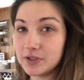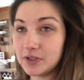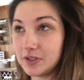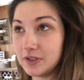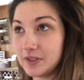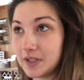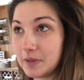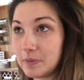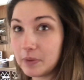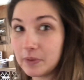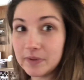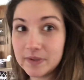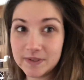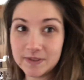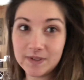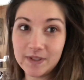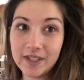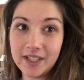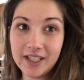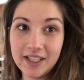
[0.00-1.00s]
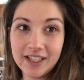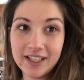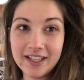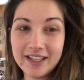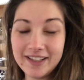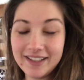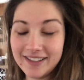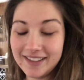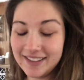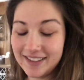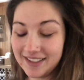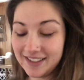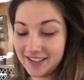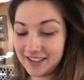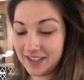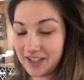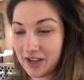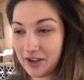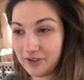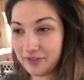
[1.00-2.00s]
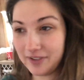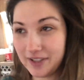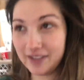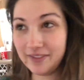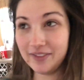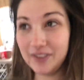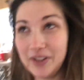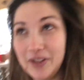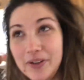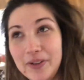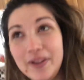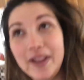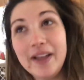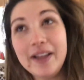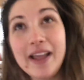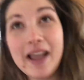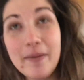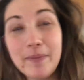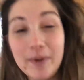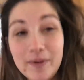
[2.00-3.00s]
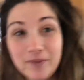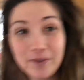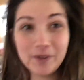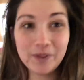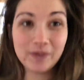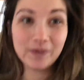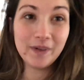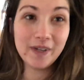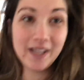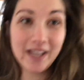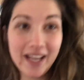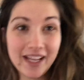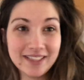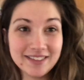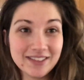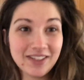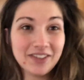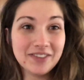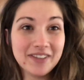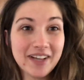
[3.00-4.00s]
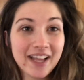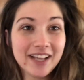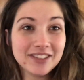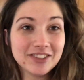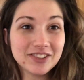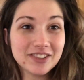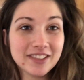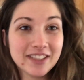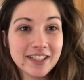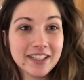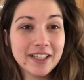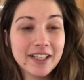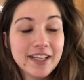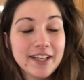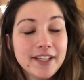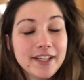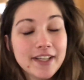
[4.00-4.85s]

So the labor was great, you know, even though that happened for 3 days all naturally.